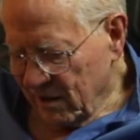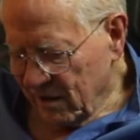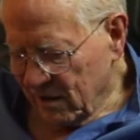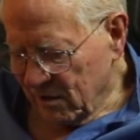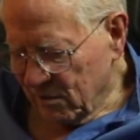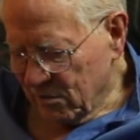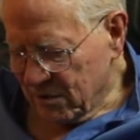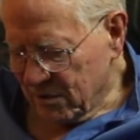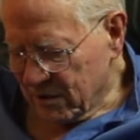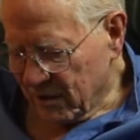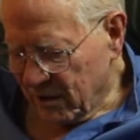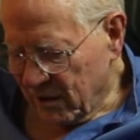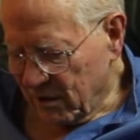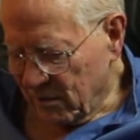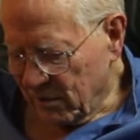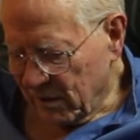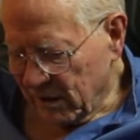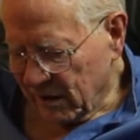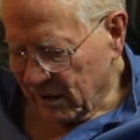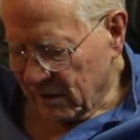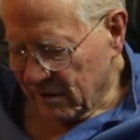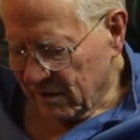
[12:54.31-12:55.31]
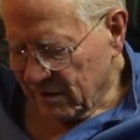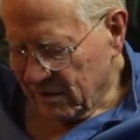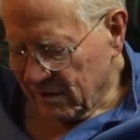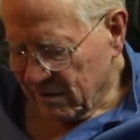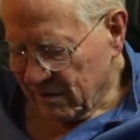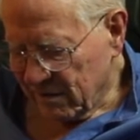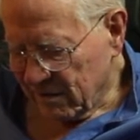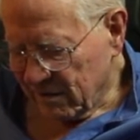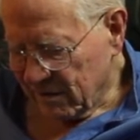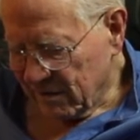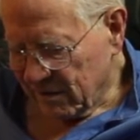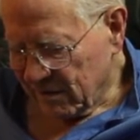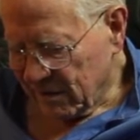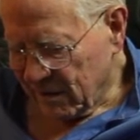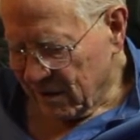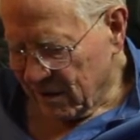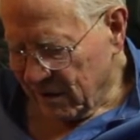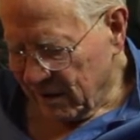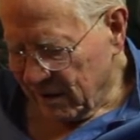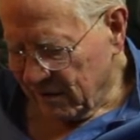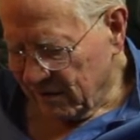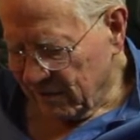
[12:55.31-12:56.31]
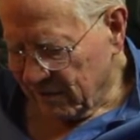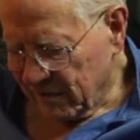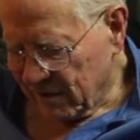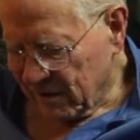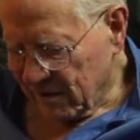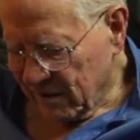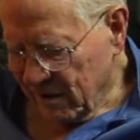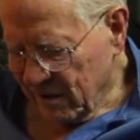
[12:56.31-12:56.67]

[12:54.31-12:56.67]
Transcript: and absorbing that kind of a